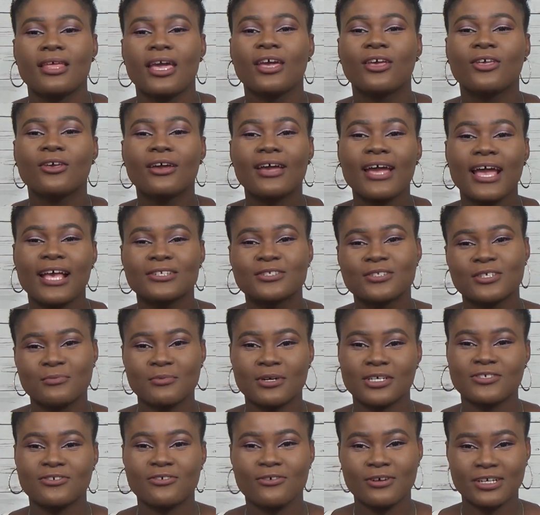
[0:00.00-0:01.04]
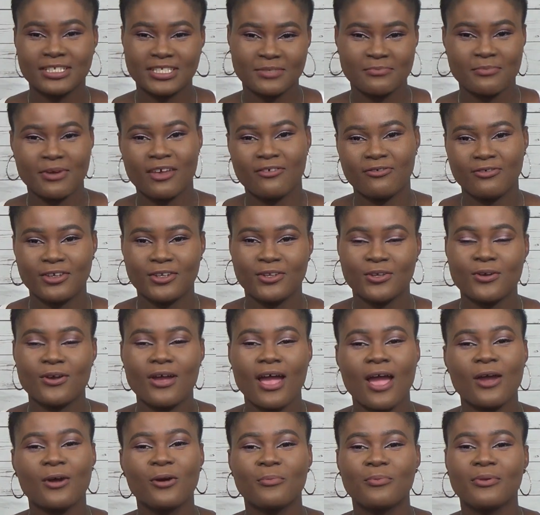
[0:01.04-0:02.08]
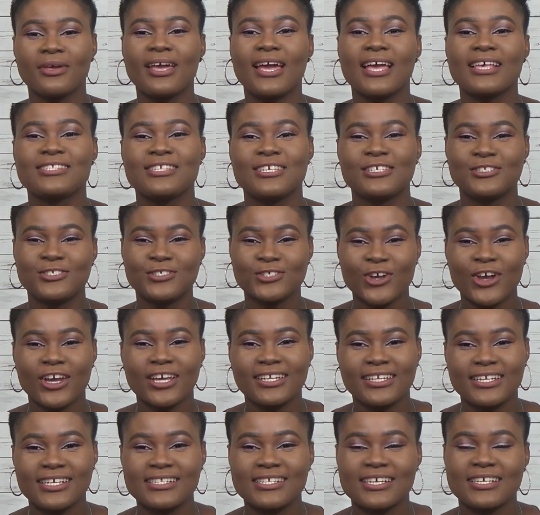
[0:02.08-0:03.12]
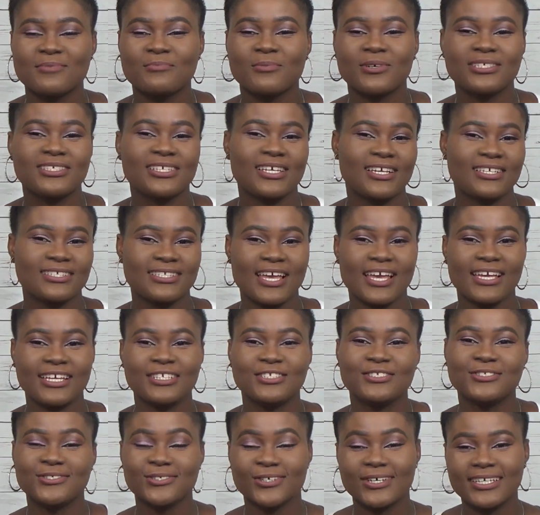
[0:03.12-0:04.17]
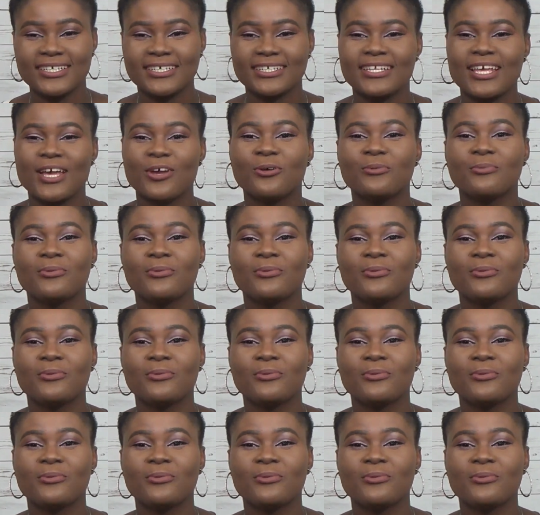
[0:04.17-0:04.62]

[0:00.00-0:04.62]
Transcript: Thank you guys so much for watching my video. I hope you guys enjoyed it as much as I enjoyed it.